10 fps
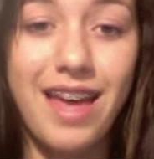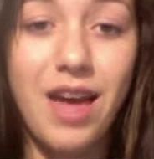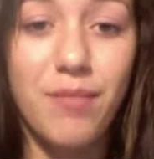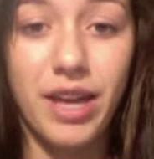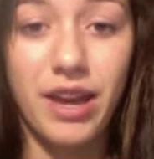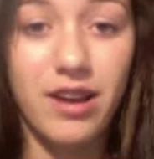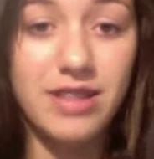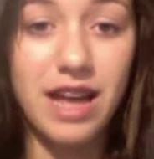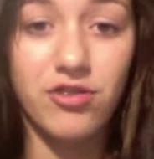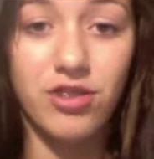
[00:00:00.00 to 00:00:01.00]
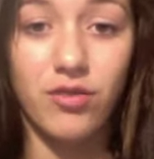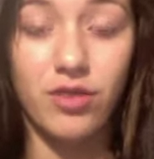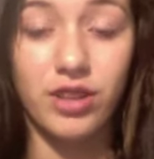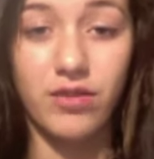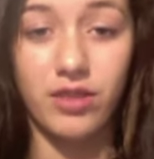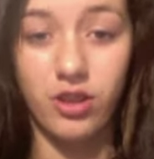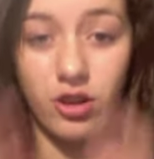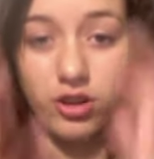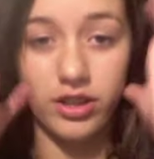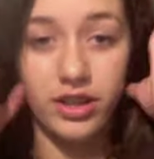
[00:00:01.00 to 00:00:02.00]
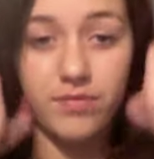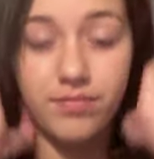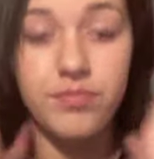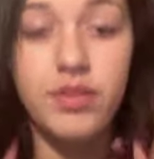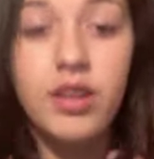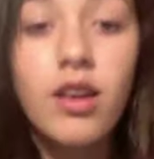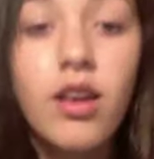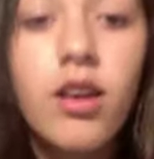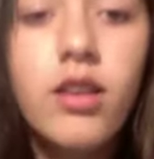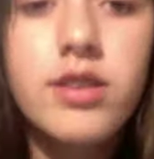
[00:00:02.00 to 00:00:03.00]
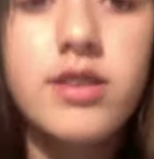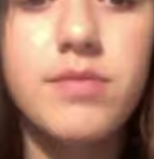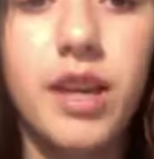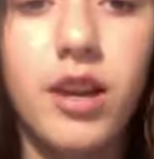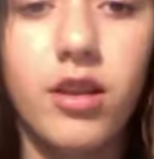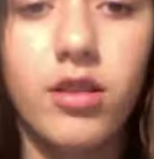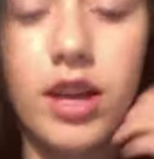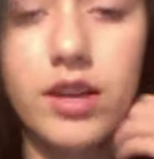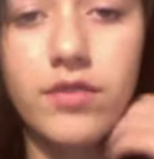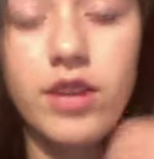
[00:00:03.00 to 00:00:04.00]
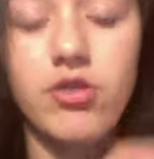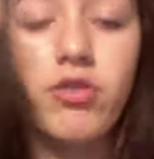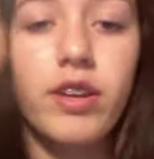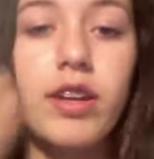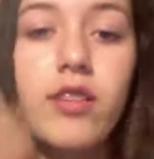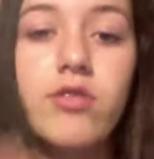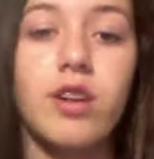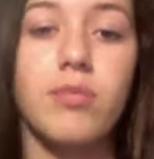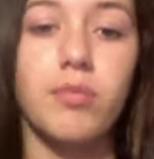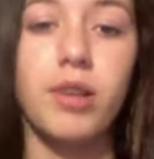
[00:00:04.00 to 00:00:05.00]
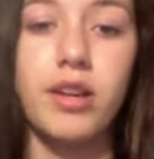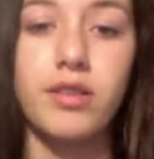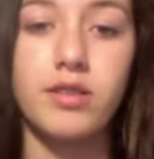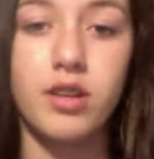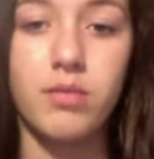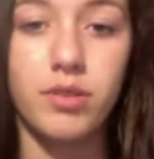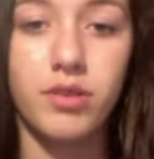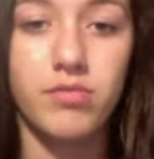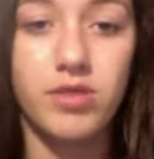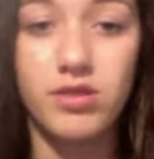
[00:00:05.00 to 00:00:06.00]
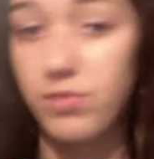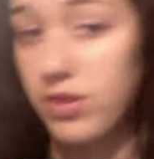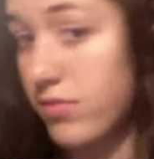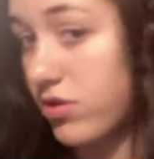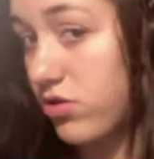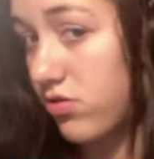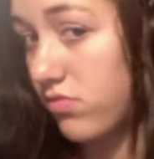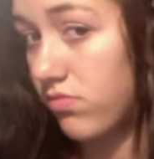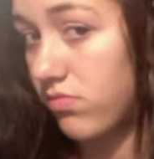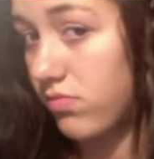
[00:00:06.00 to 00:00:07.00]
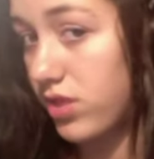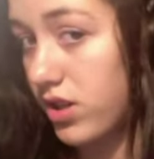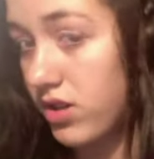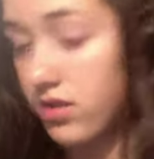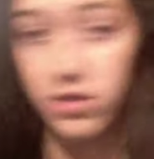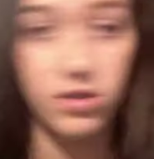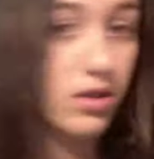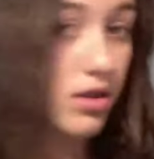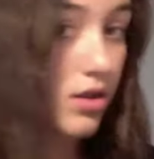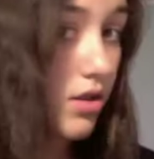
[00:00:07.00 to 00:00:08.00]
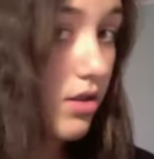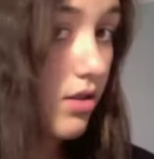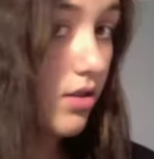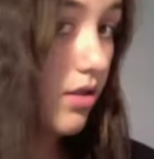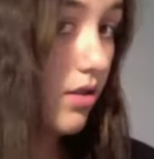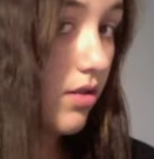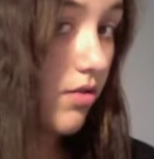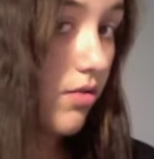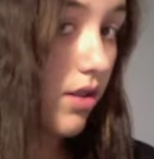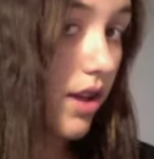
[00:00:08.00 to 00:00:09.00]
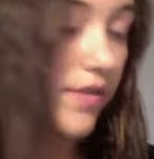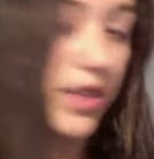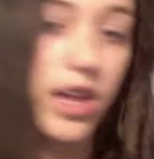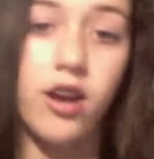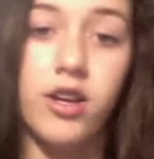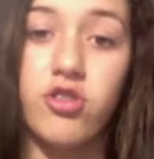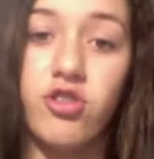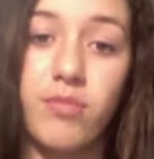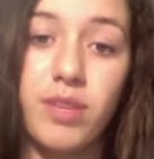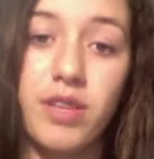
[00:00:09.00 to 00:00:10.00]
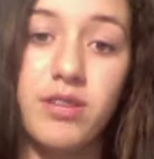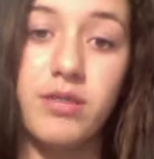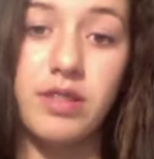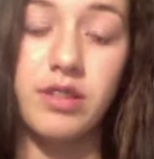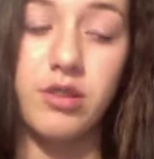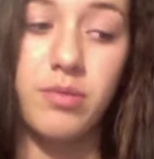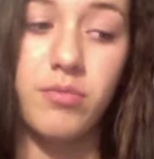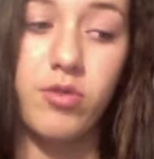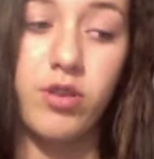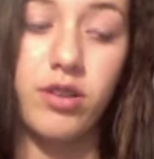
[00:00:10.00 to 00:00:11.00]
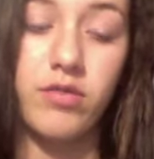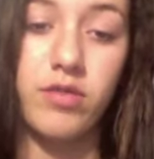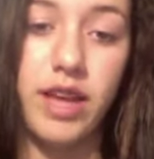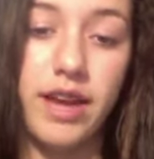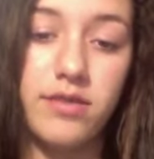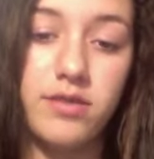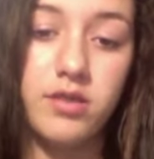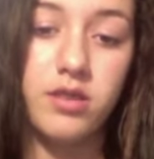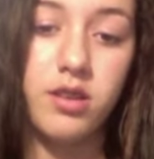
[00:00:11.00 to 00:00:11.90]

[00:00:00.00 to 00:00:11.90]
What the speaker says: My hair is naturally really, really curly. This is my hair kind of natural right now. There's a couple products in it, but this is pretty much it. I have the keratin treatment, so it's a little bit more relaxed.